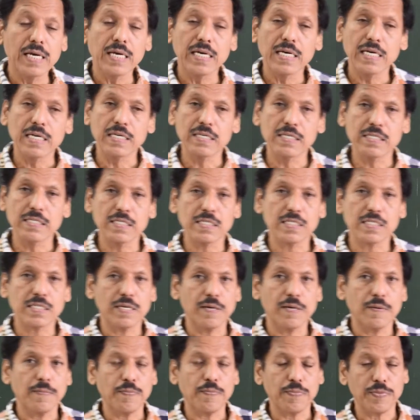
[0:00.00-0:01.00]
is
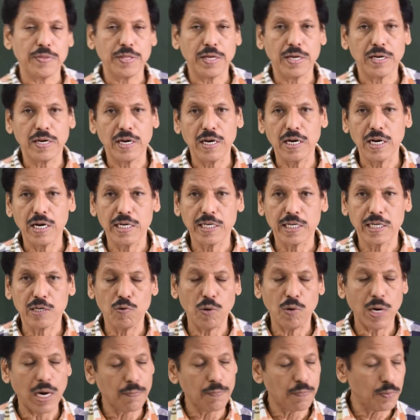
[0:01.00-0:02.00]
the relative
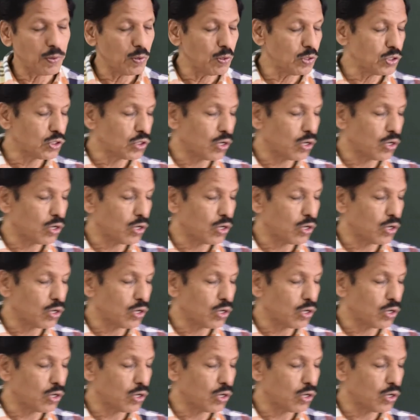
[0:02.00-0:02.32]
approach